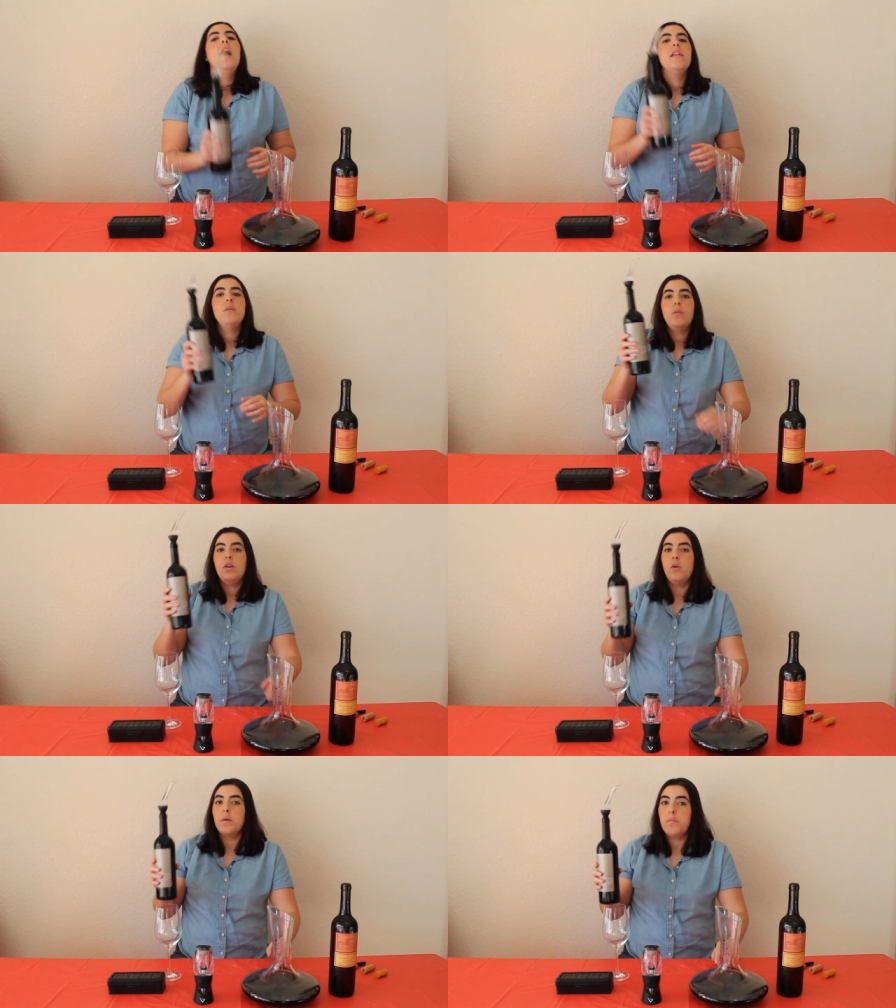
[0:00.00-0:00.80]
And then
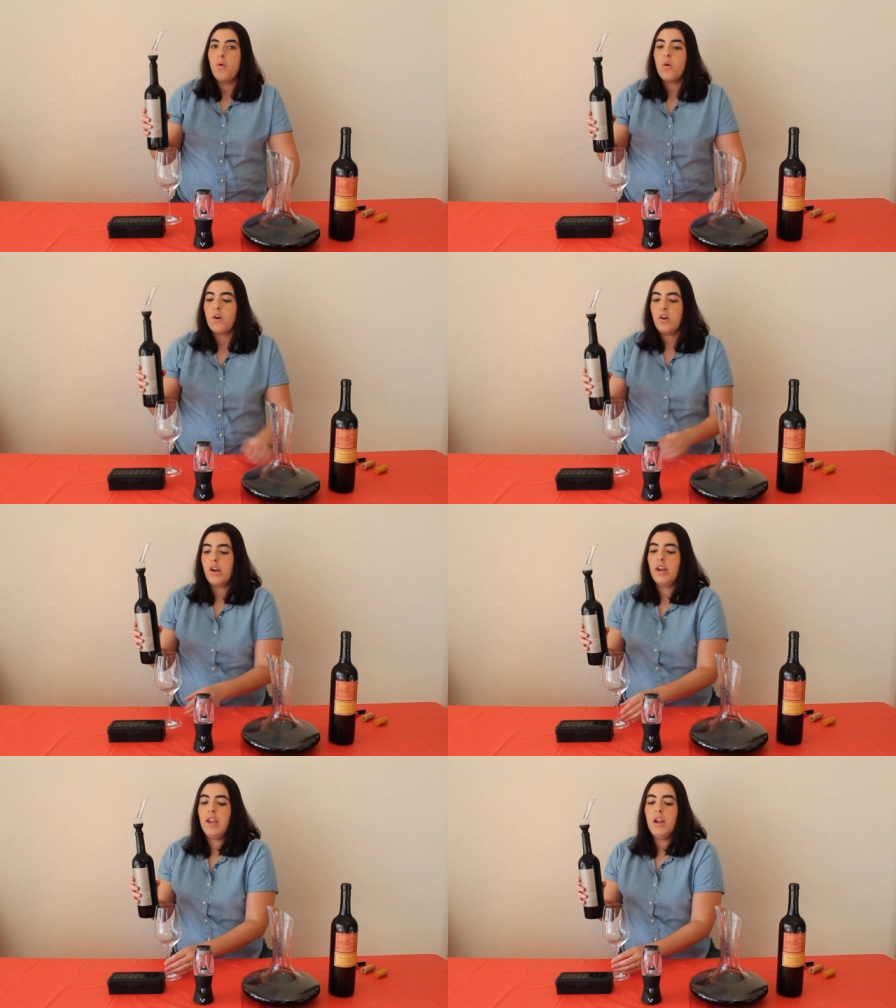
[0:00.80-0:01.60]
when you go to pour,
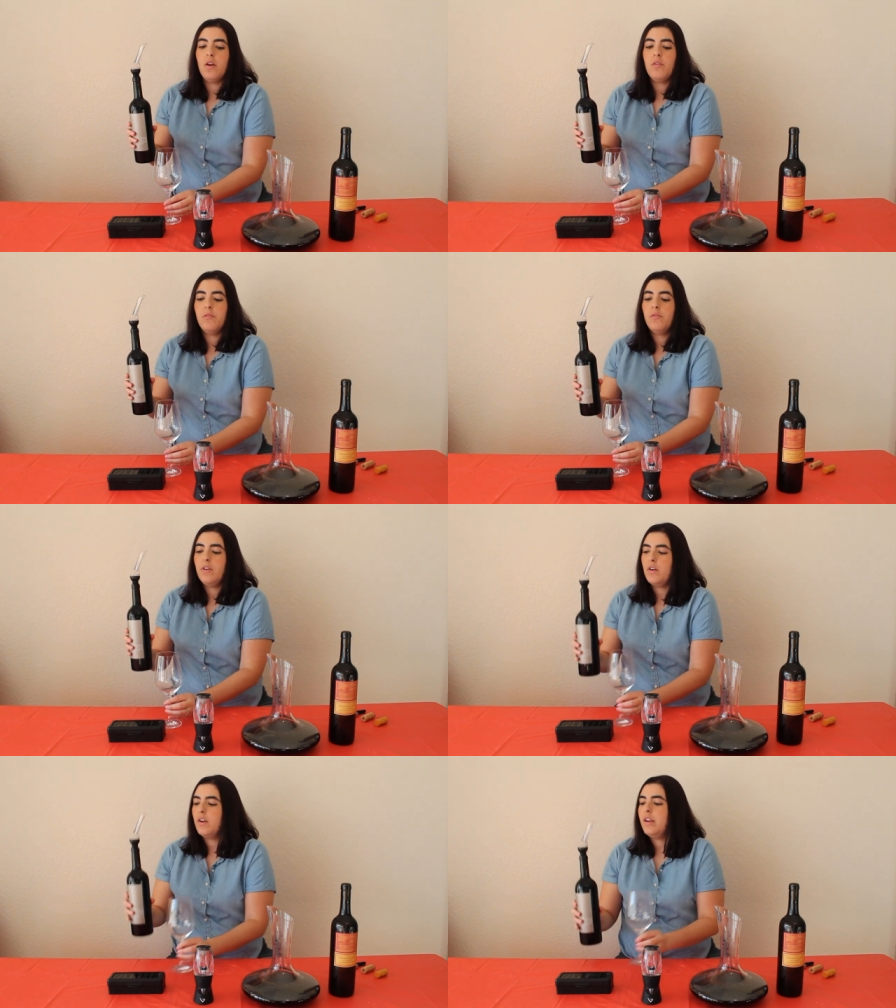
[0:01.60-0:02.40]
you're gonna hear a
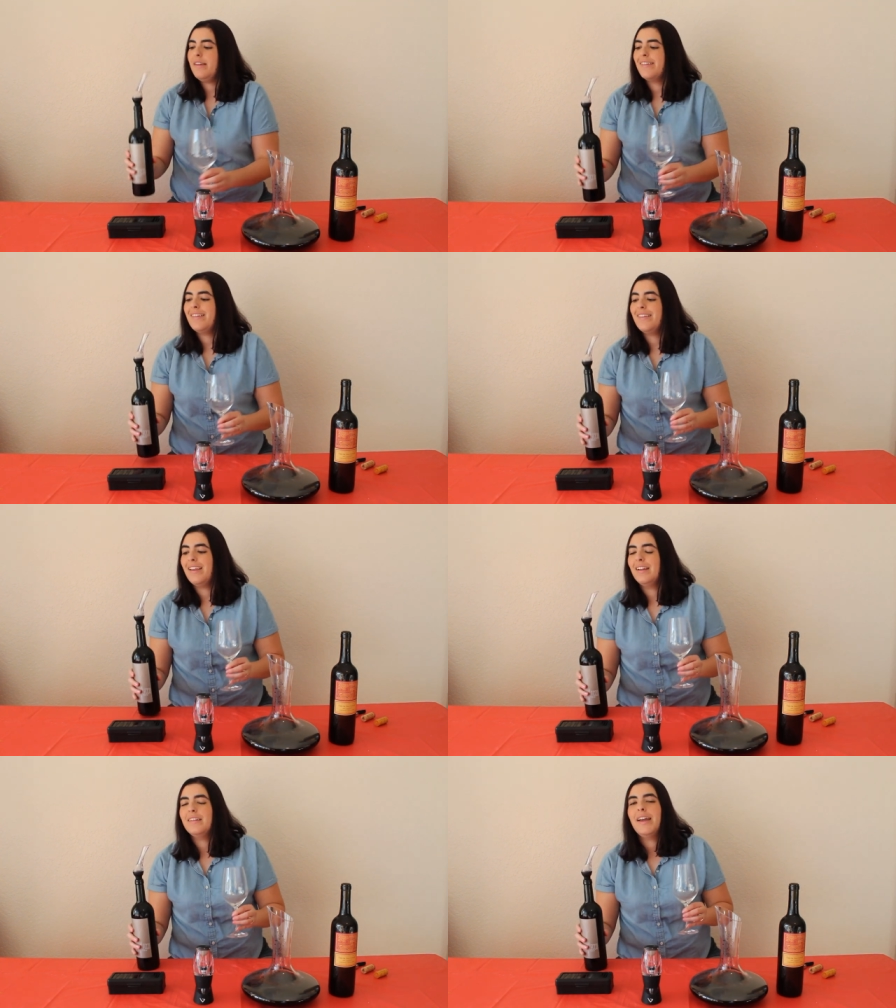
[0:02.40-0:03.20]
very
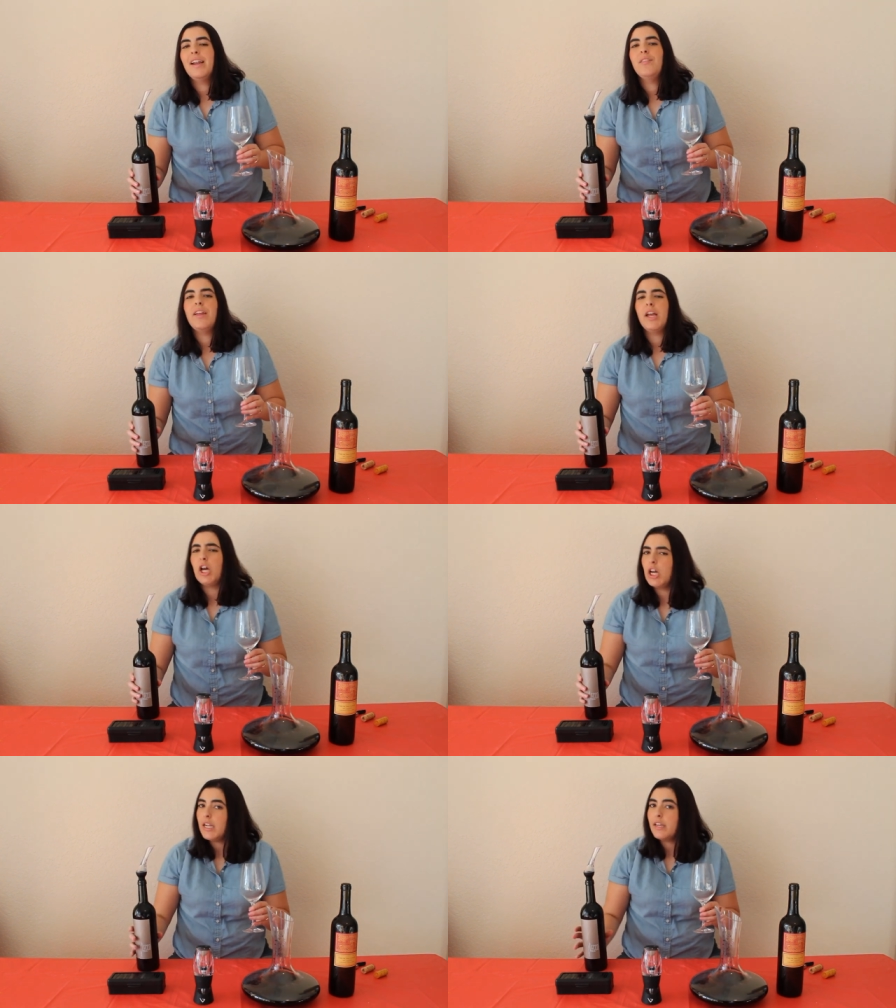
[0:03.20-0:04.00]
distinct kind of like
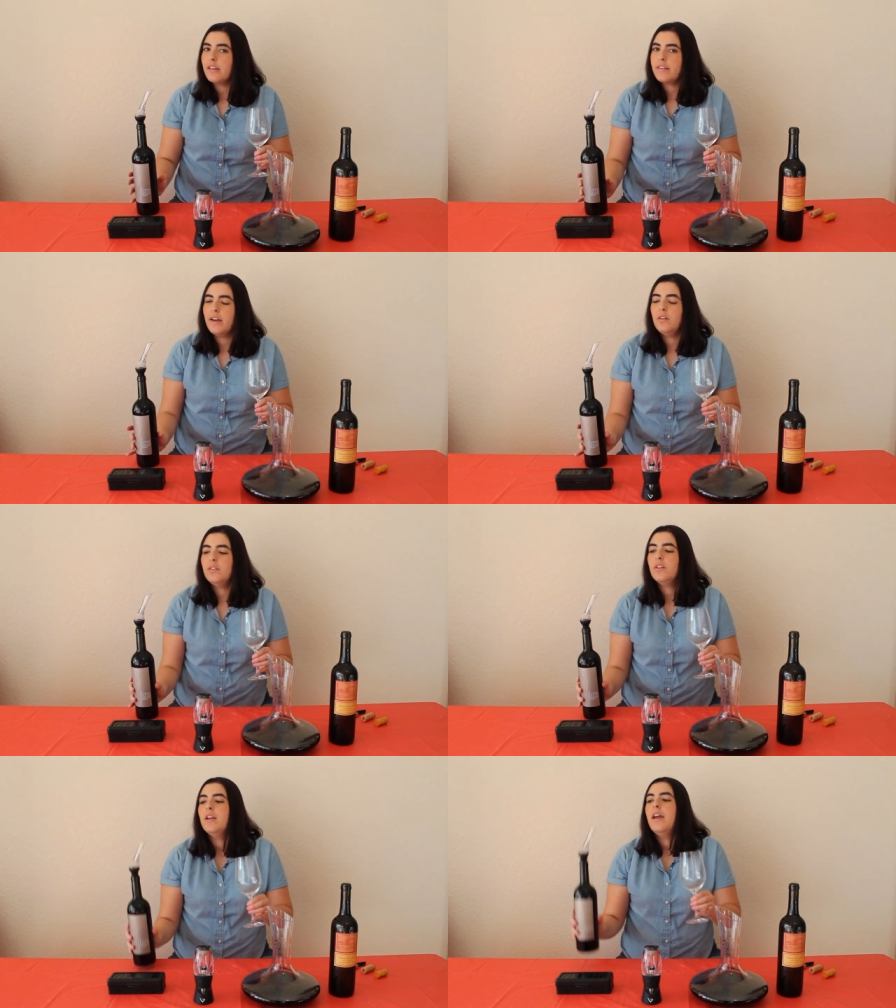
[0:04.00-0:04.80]
guggling
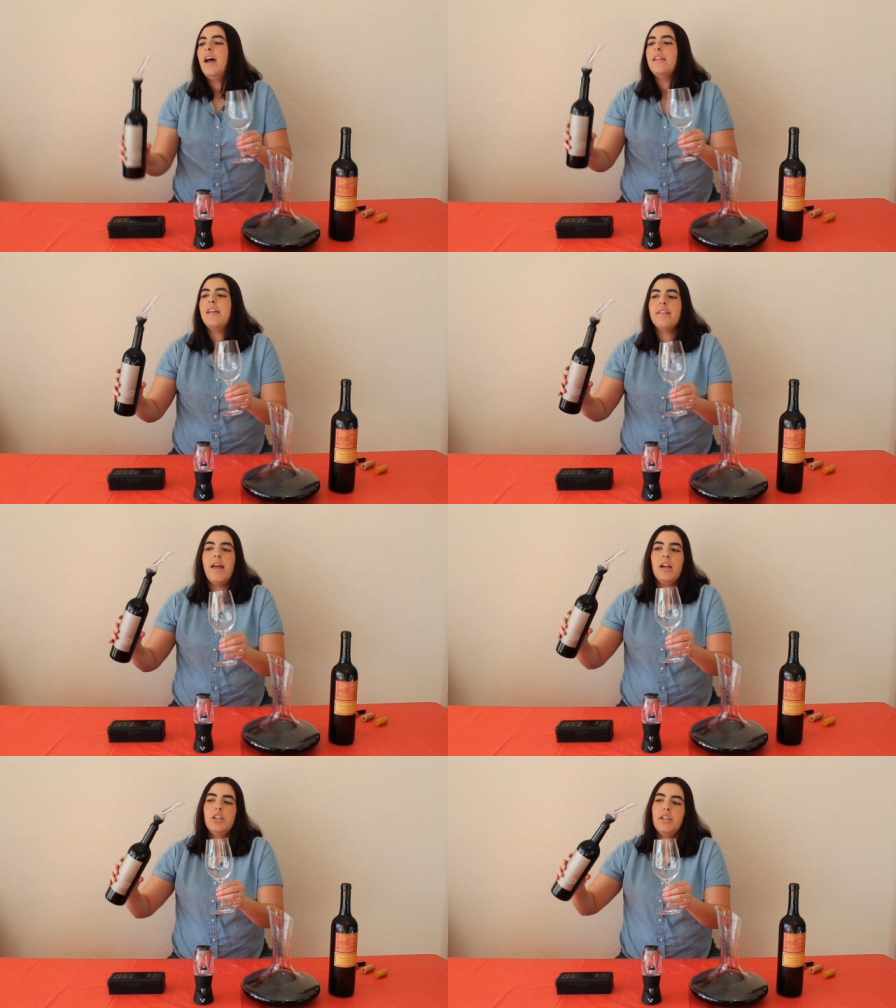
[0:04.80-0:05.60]
sound, and that's
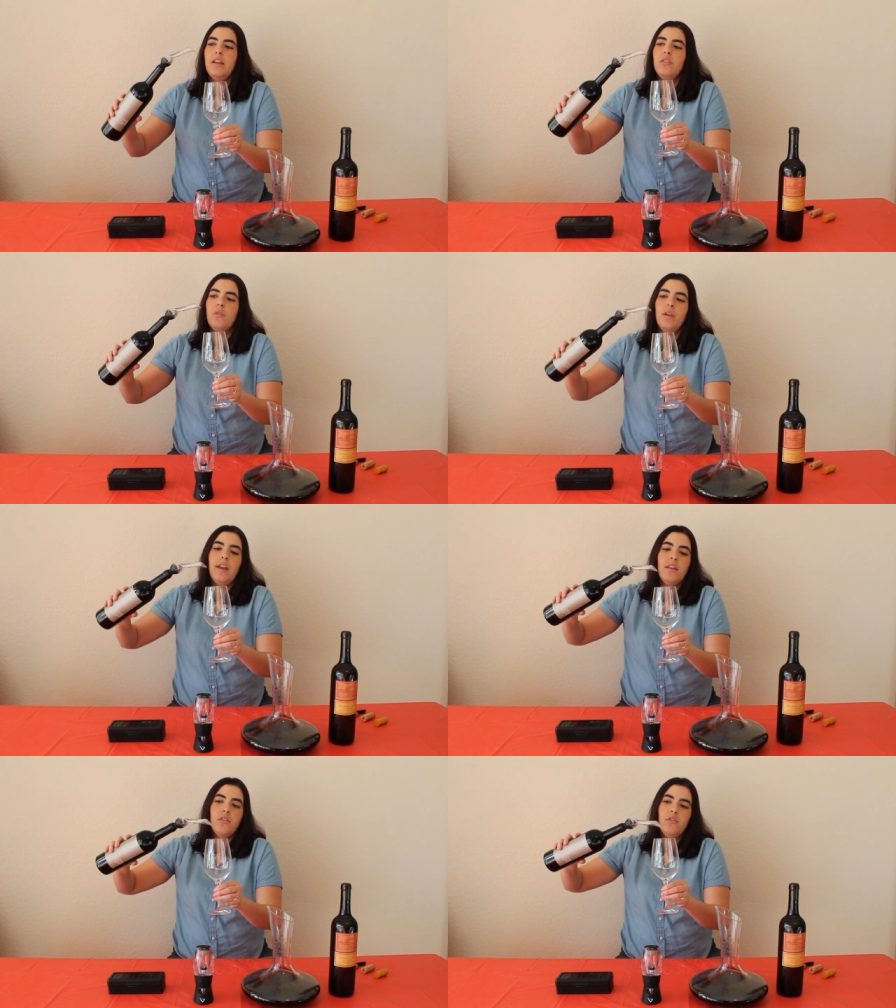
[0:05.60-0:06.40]
actually it
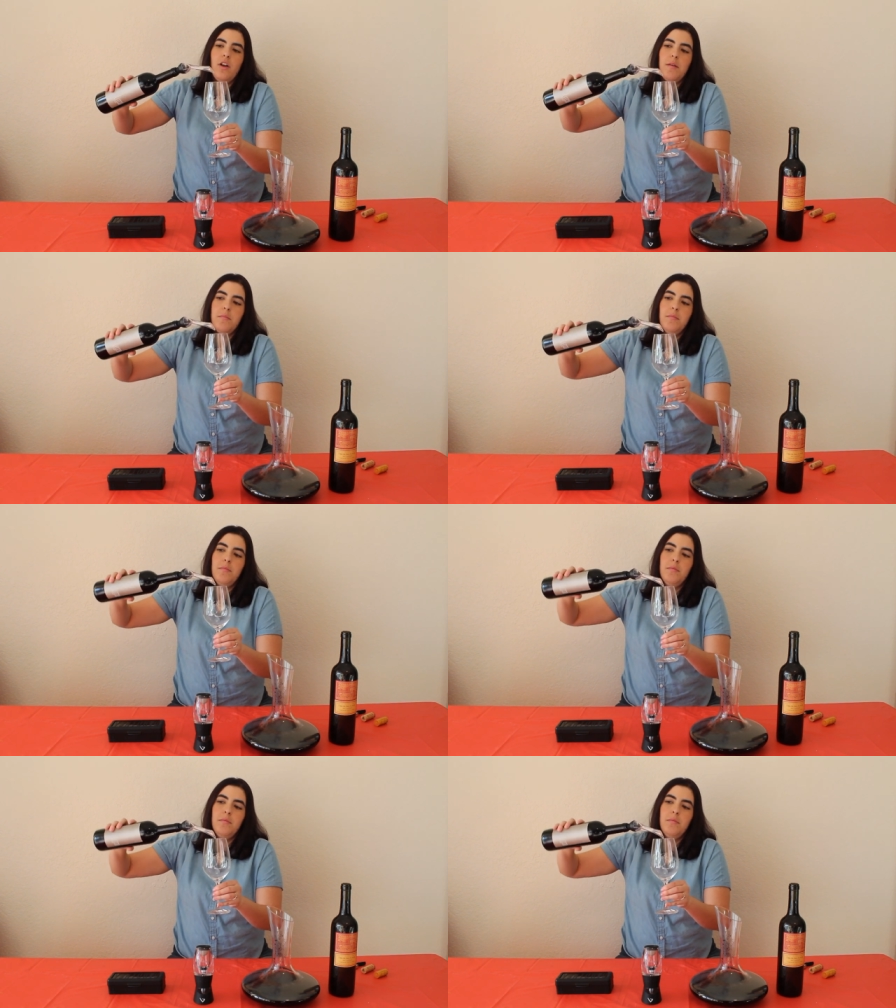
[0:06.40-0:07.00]
doing its job.